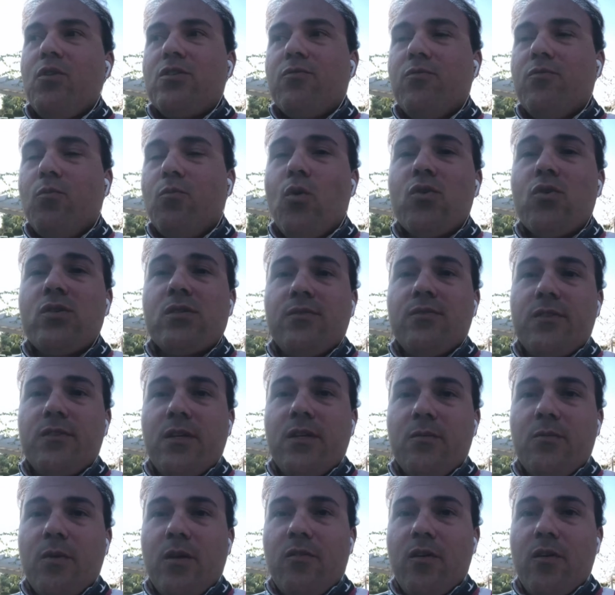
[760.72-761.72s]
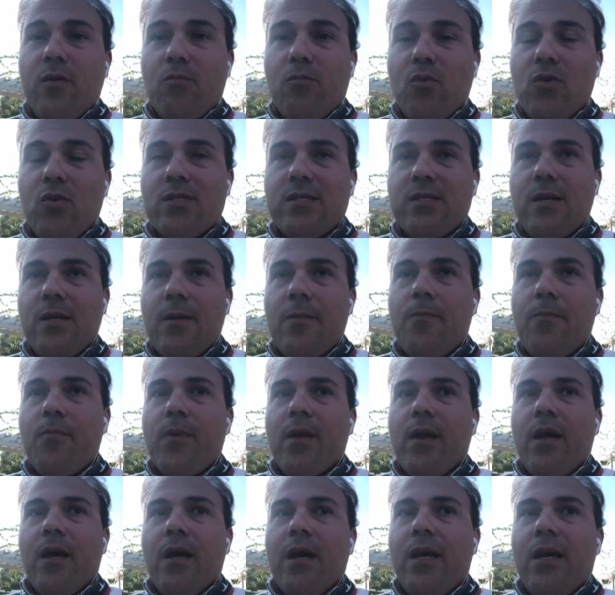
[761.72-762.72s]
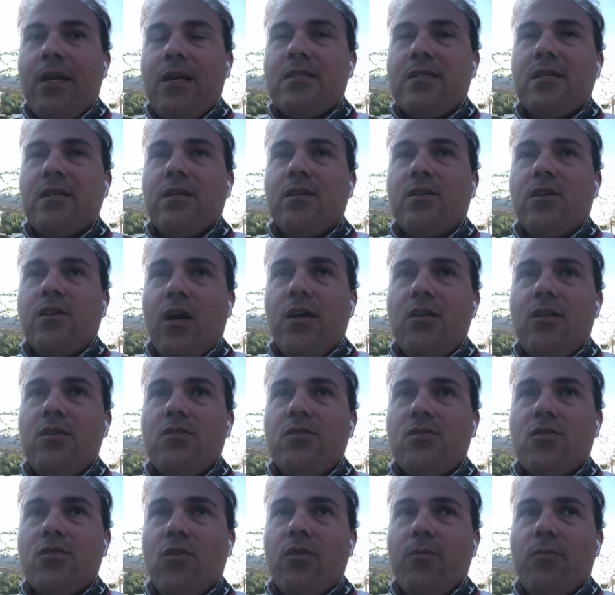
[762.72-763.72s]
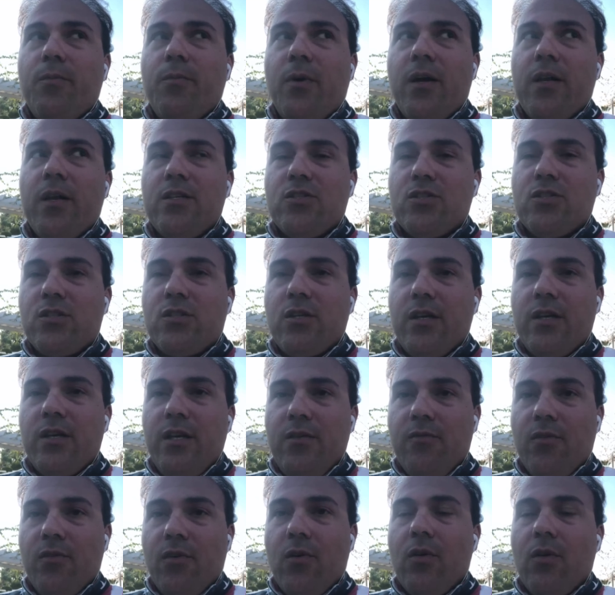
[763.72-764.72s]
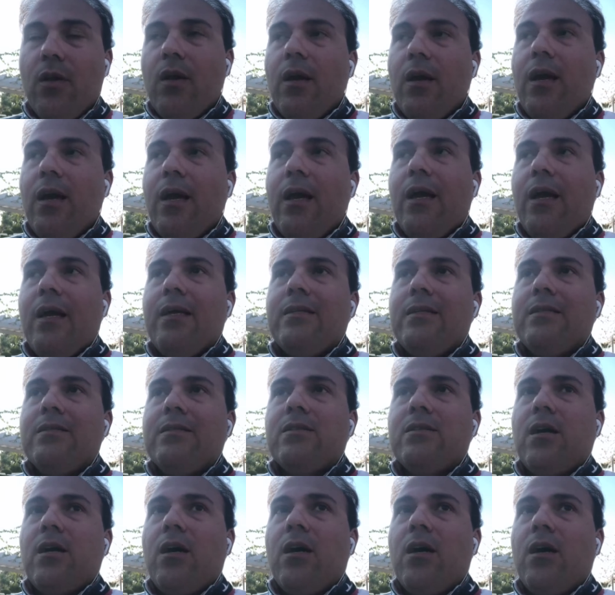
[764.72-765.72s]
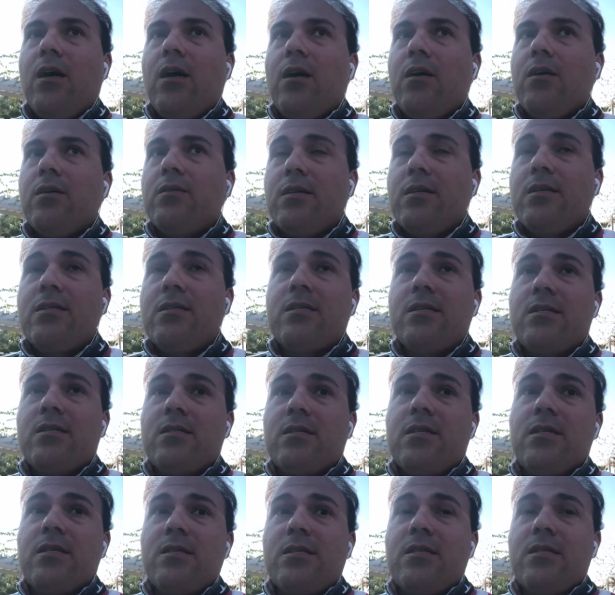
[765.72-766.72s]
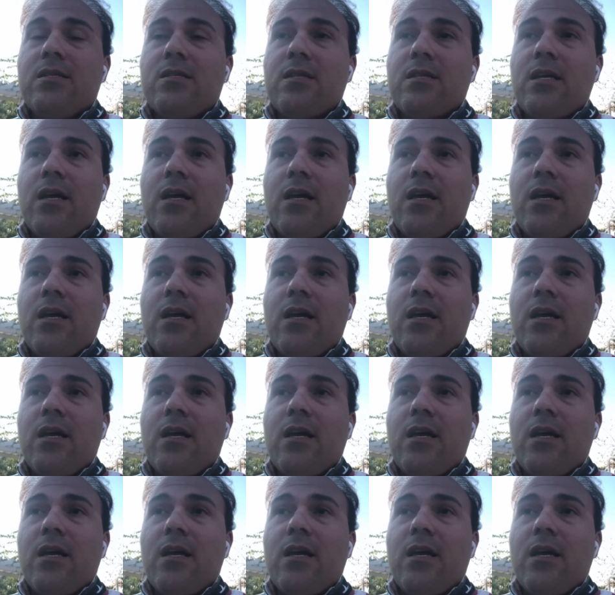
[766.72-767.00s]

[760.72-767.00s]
Which most of them, they were Muslim. And I said, God is going to punish the evil. And this is